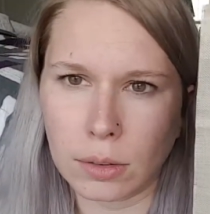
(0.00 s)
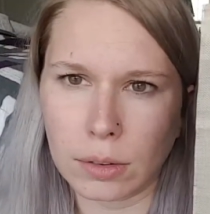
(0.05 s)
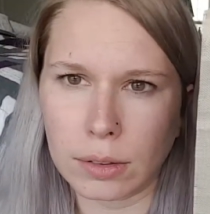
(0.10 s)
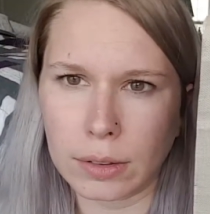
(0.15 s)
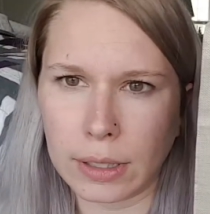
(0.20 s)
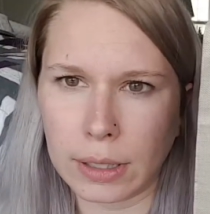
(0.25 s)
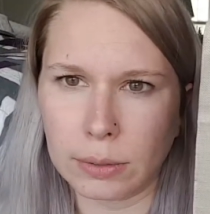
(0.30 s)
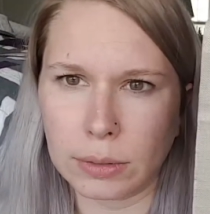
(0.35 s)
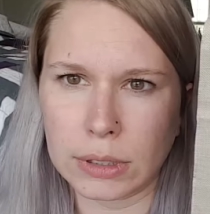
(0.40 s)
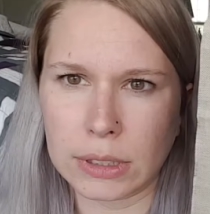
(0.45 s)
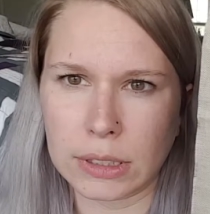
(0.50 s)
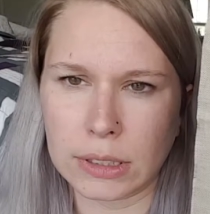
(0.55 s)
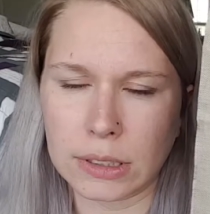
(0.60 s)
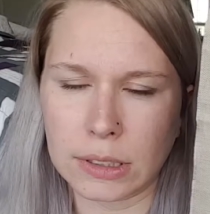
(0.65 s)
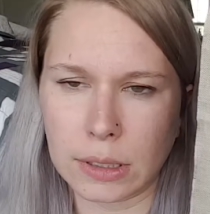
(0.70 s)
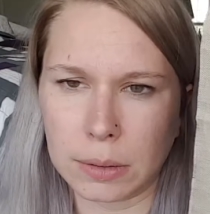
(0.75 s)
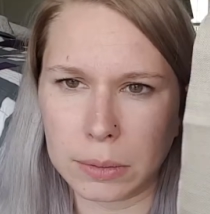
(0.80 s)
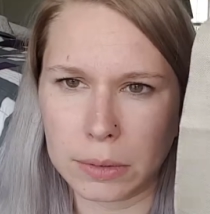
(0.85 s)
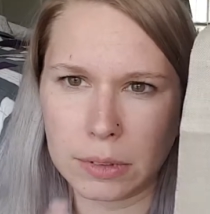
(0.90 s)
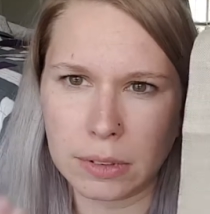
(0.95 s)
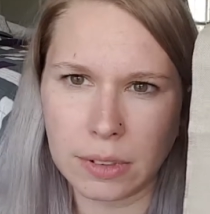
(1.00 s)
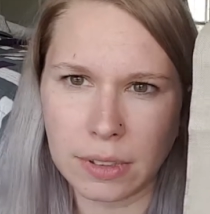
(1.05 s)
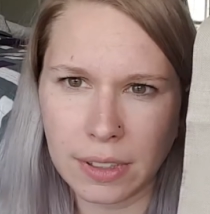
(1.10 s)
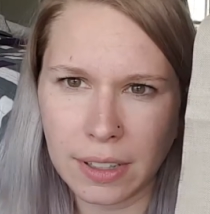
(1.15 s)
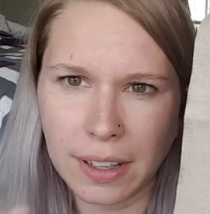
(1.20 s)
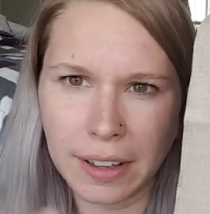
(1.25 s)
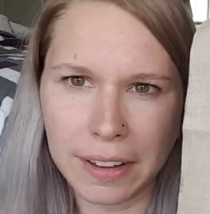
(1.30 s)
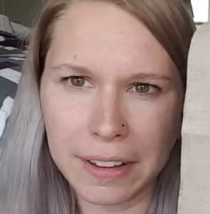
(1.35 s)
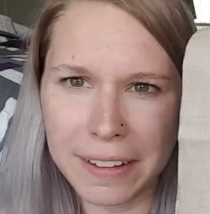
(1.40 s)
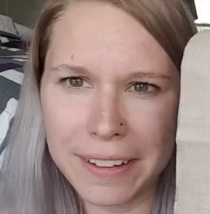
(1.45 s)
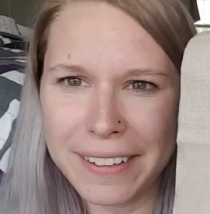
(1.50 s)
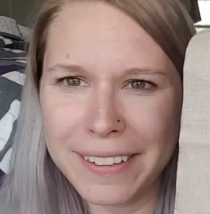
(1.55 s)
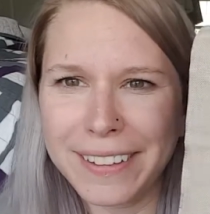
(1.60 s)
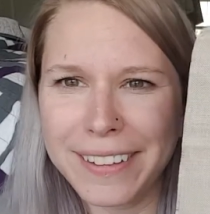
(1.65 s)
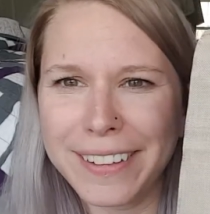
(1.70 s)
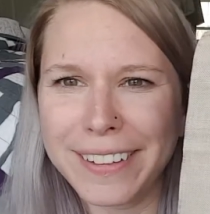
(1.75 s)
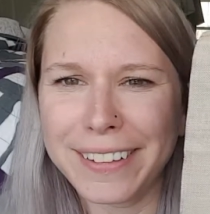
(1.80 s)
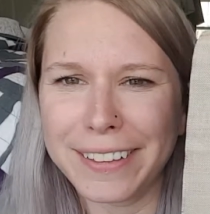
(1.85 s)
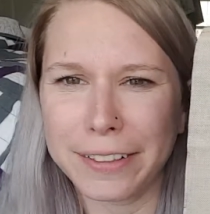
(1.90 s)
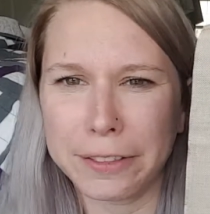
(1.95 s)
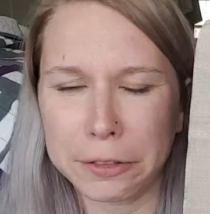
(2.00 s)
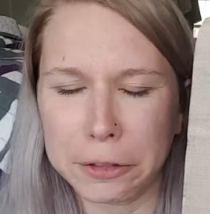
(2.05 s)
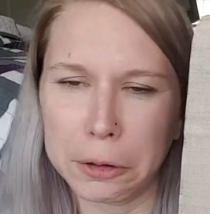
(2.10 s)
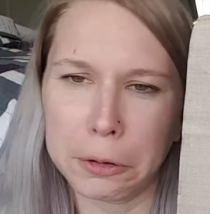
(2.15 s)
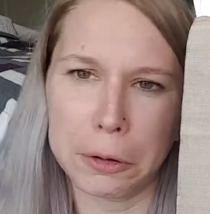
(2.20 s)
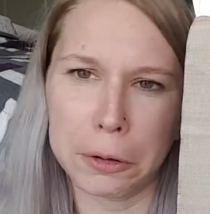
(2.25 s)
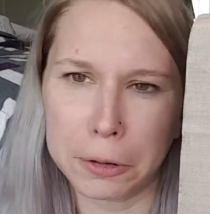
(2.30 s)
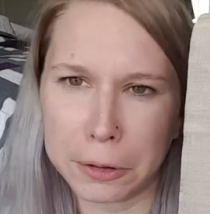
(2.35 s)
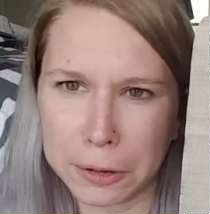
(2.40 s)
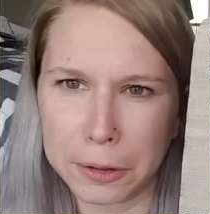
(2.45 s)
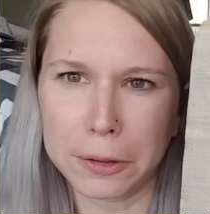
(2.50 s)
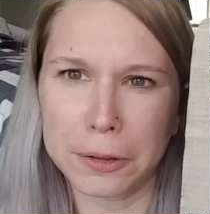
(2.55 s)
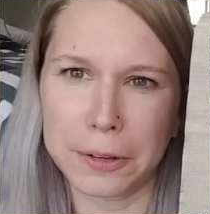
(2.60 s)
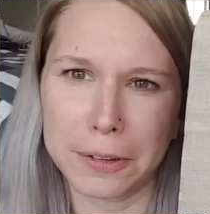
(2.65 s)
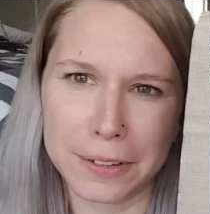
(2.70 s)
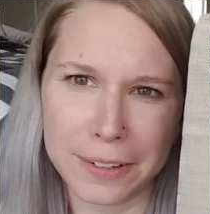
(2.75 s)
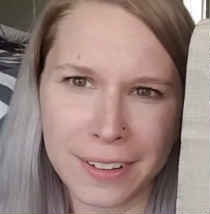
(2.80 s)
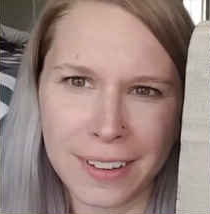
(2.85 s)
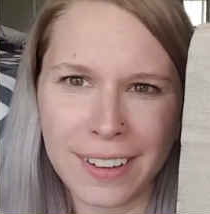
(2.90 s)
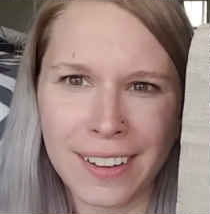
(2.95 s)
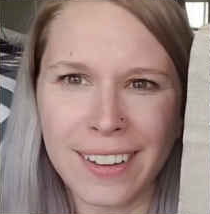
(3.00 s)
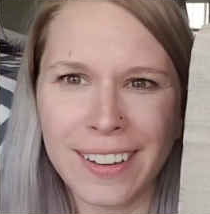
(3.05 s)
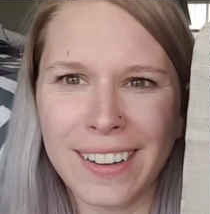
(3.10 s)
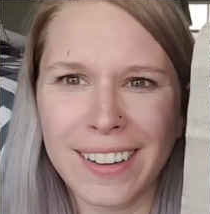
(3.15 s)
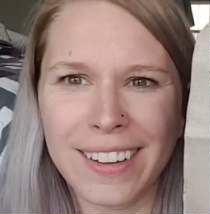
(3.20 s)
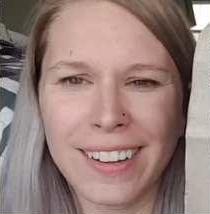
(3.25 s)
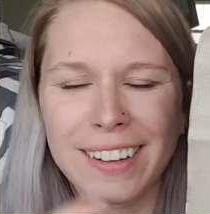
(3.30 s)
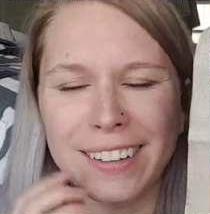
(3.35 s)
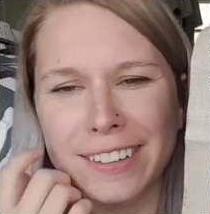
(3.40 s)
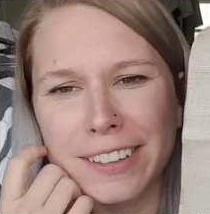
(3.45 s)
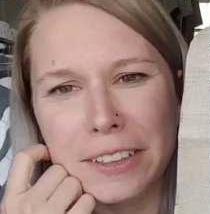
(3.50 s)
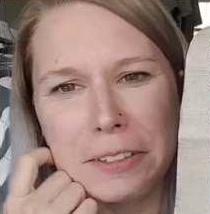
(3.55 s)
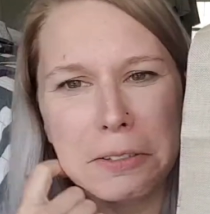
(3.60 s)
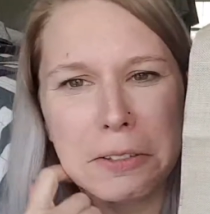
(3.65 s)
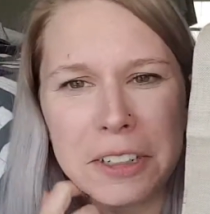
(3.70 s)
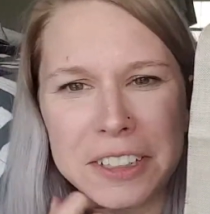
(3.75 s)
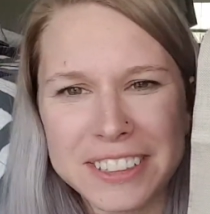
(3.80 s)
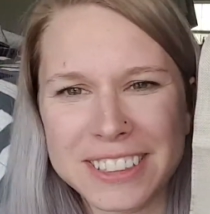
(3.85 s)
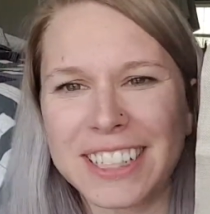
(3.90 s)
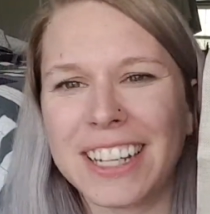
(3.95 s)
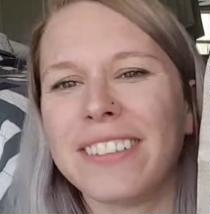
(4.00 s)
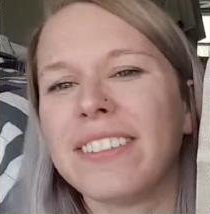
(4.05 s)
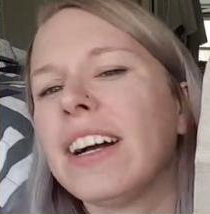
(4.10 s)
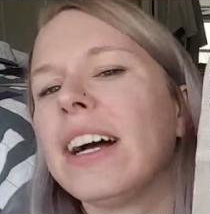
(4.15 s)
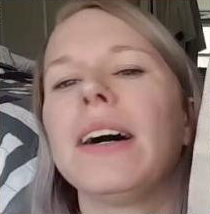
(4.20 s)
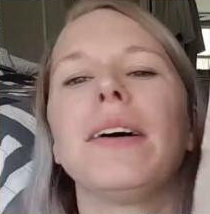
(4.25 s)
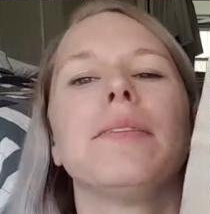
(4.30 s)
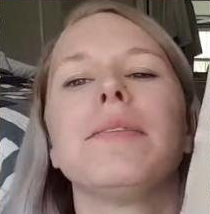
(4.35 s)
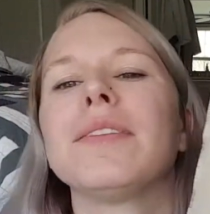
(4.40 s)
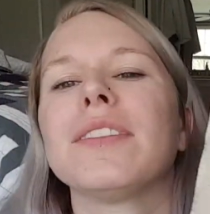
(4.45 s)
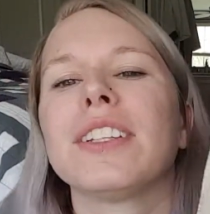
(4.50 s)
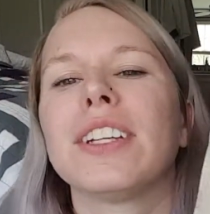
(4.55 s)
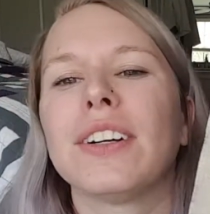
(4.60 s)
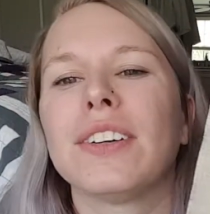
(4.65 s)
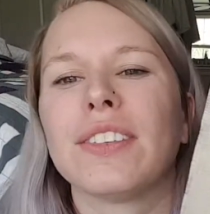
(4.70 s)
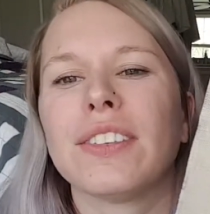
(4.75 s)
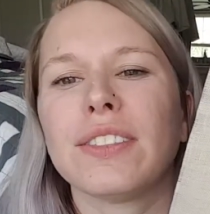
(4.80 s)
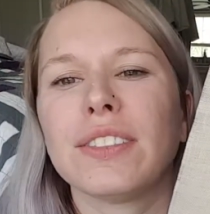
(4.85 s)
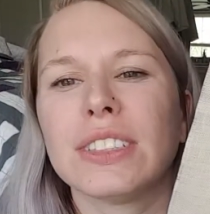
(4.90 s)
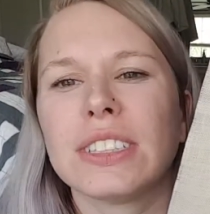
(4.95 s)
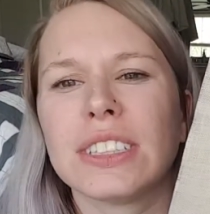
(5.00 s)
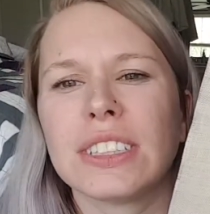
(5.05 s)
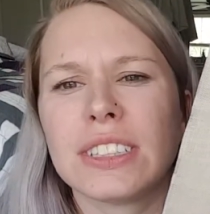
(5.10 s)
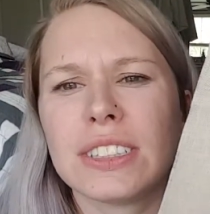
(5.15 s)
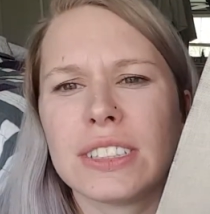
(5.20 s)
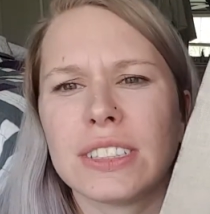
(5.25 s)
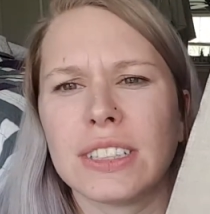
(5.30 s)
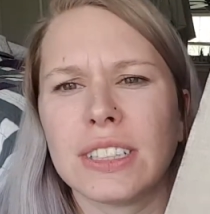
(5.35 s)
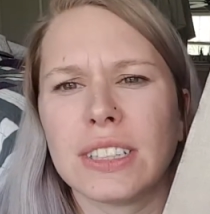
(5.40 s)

Well, that was a double local needlework shop. No, it was